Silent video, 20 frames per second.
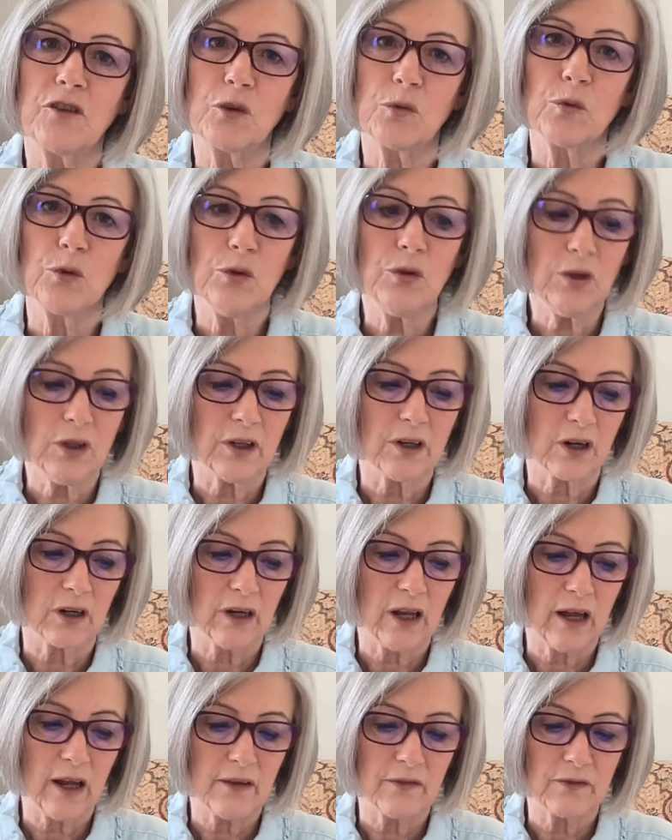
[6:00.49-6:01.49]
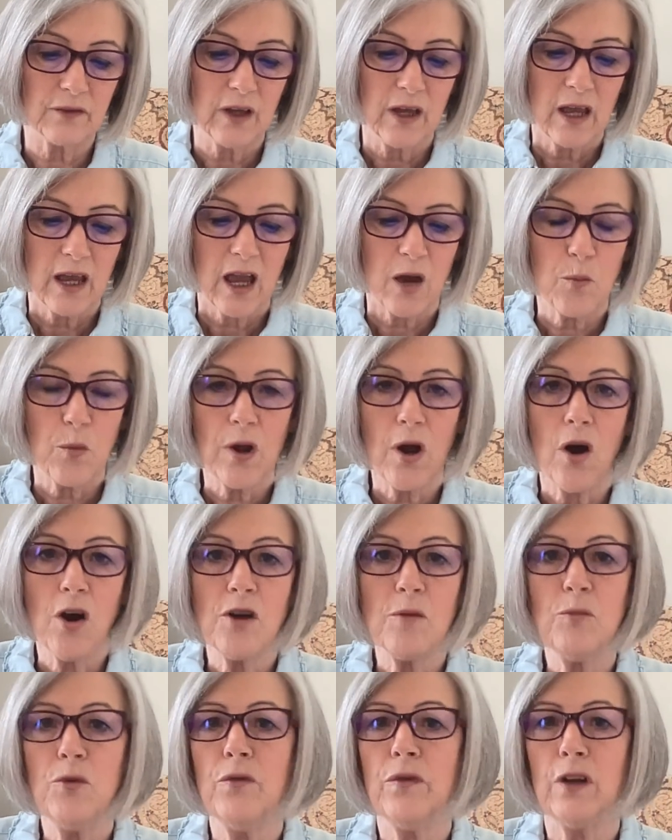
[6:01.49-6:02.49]
to rule in our life, and we
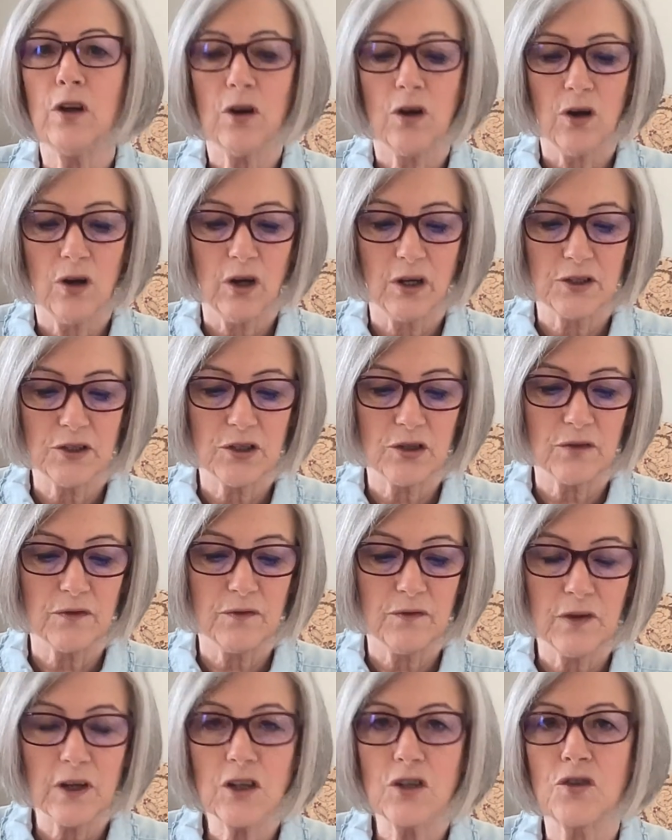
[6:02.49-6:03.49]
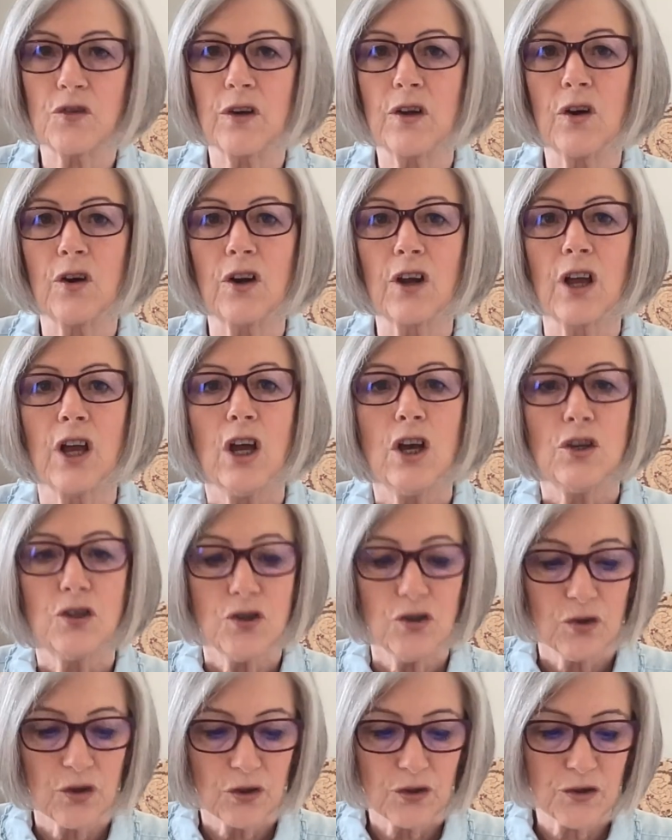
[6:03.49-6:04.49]
aren't moving on to victory or
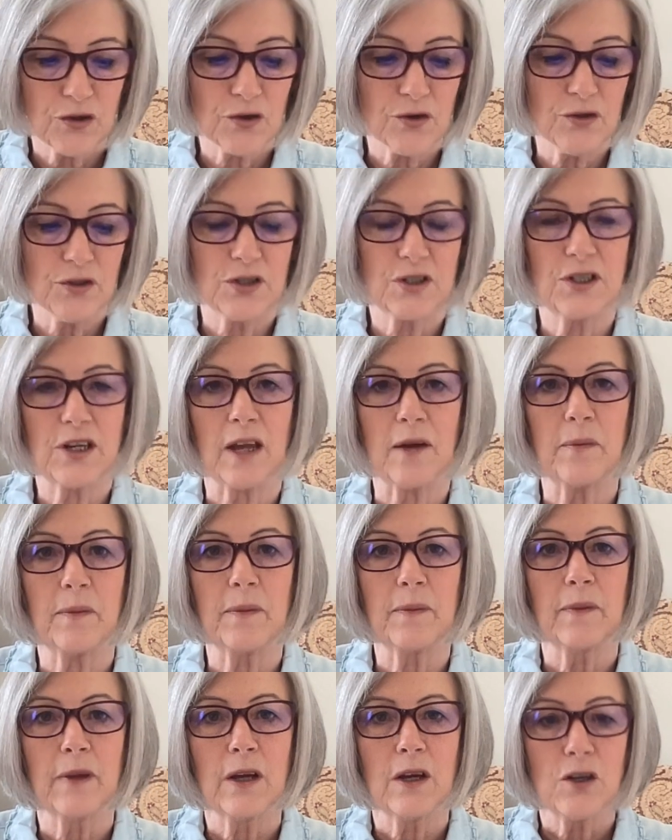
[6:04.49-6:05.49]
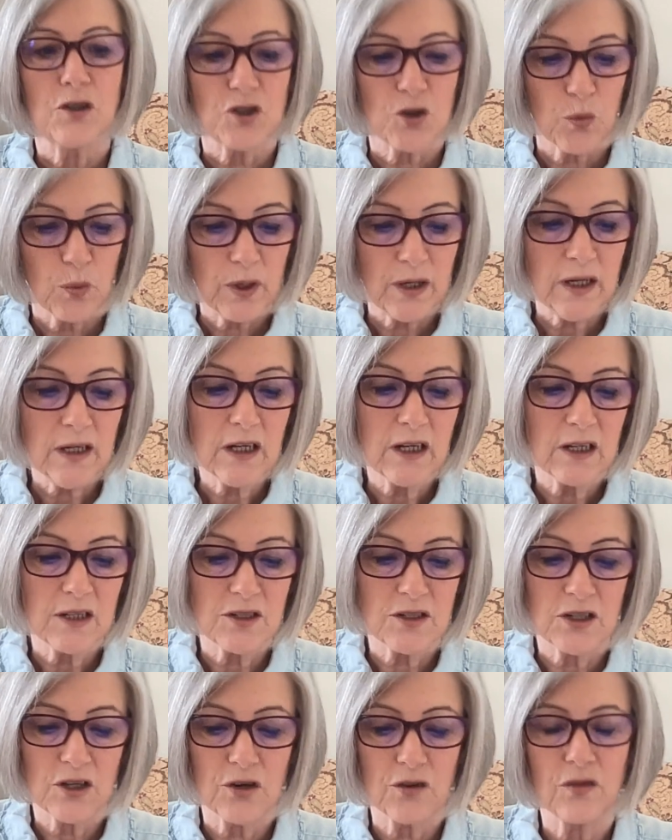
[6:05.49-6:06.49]
to the third step, so we need to
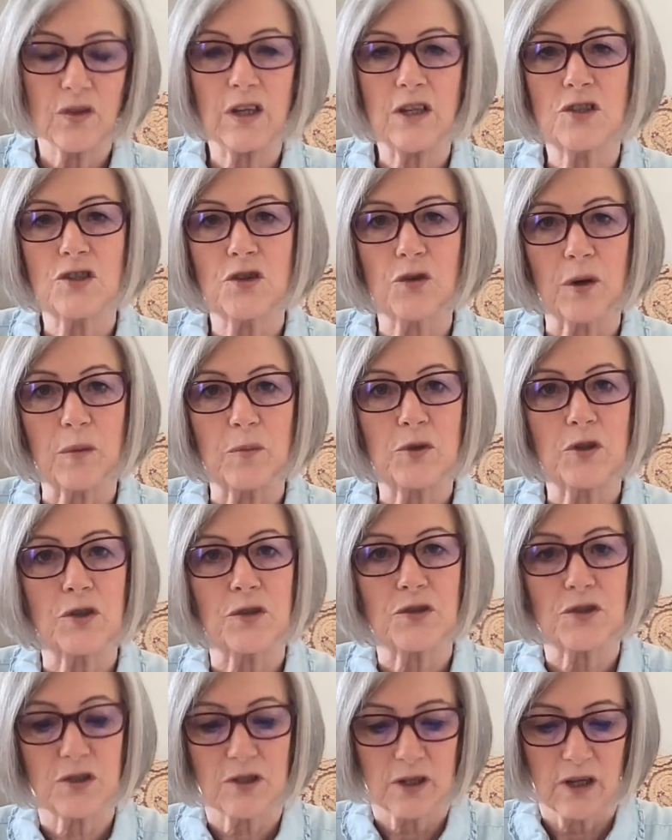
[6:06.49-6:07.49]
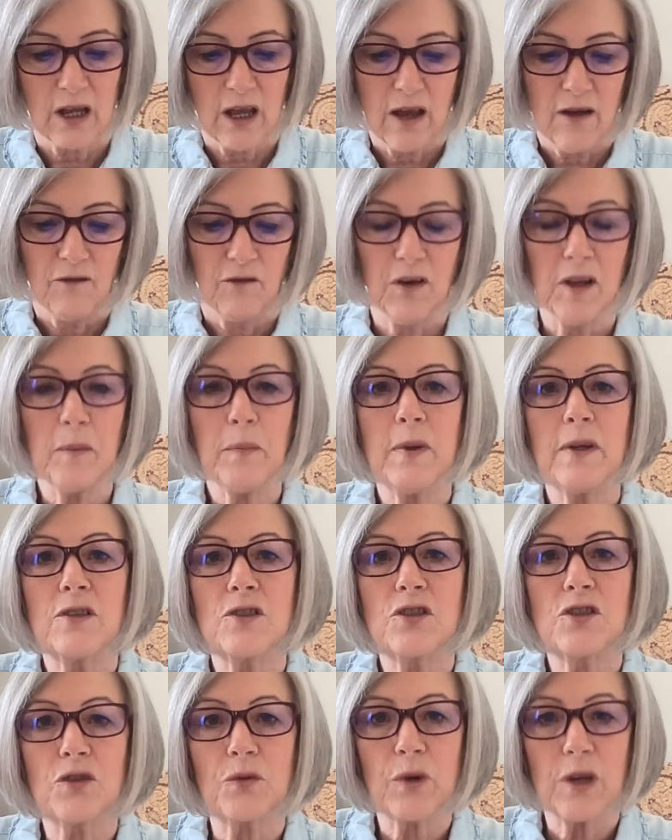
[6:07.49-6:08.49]
consider these scriptures.
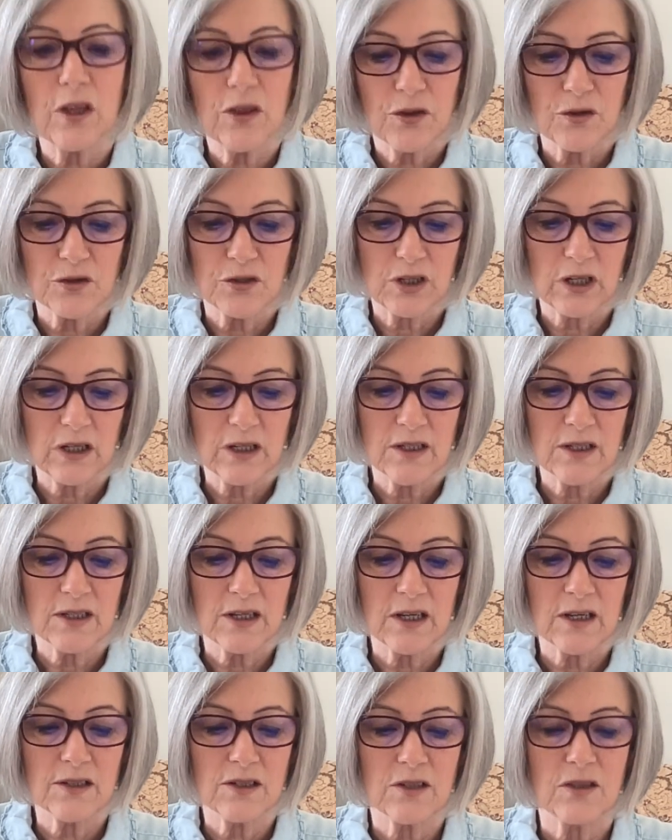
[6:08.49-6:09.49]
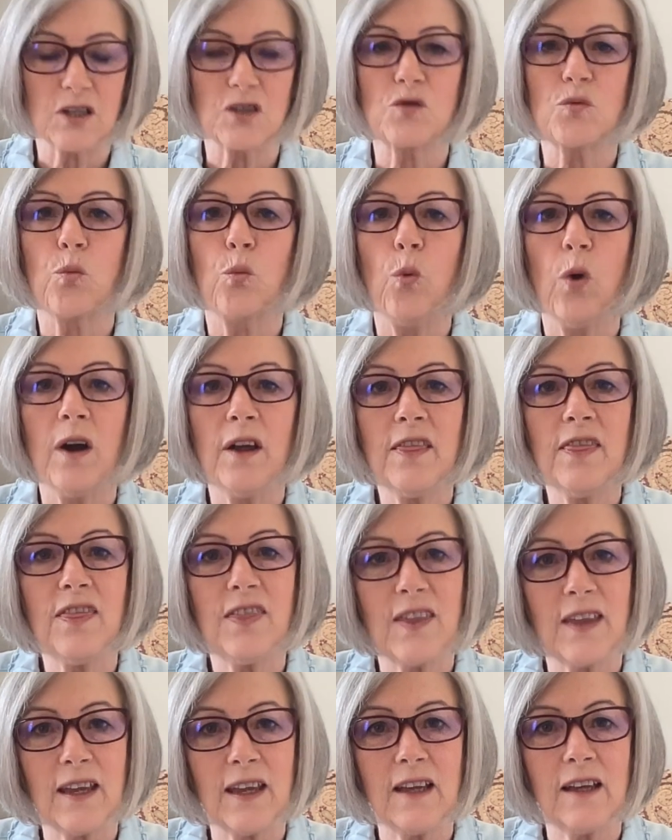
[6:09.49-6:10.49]
Philippians 3:13 says, "This one
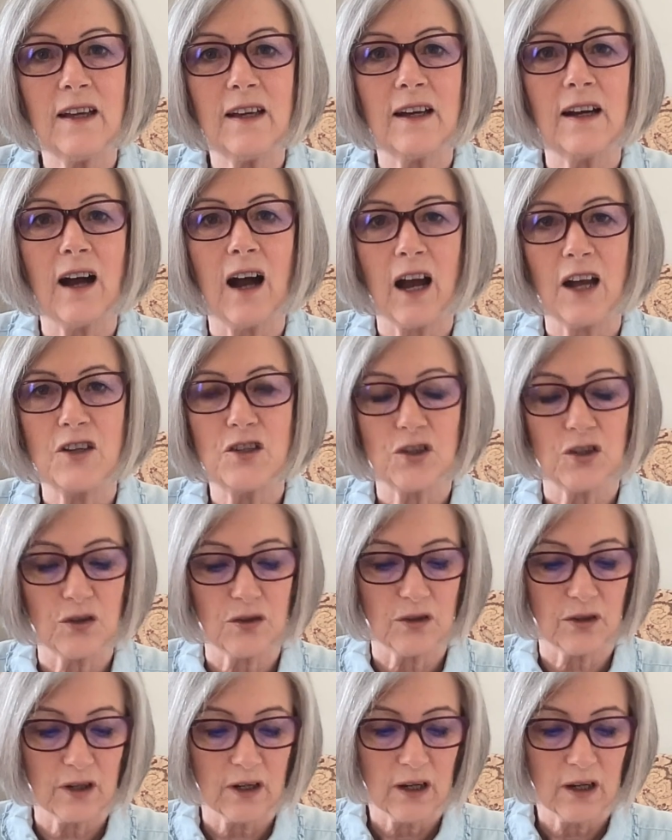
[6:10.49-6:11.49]
thing I do,